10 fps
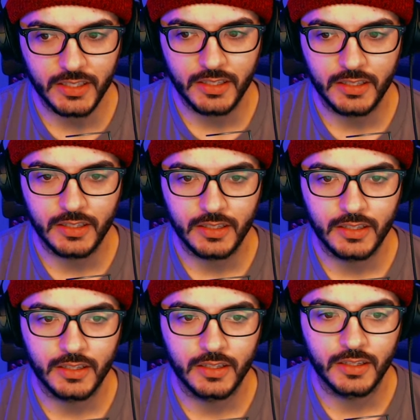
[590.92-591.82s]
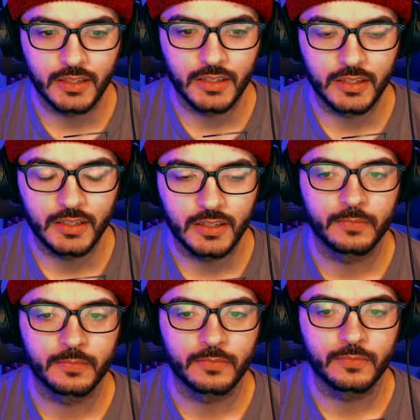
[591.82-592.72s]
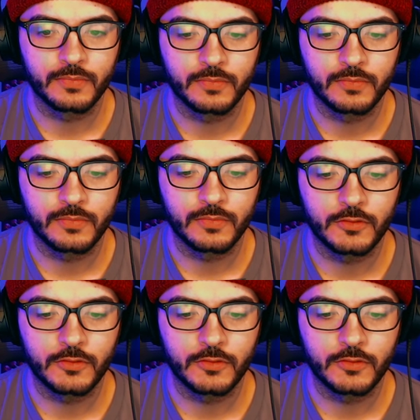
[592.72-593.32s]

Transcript: Nobody speaks.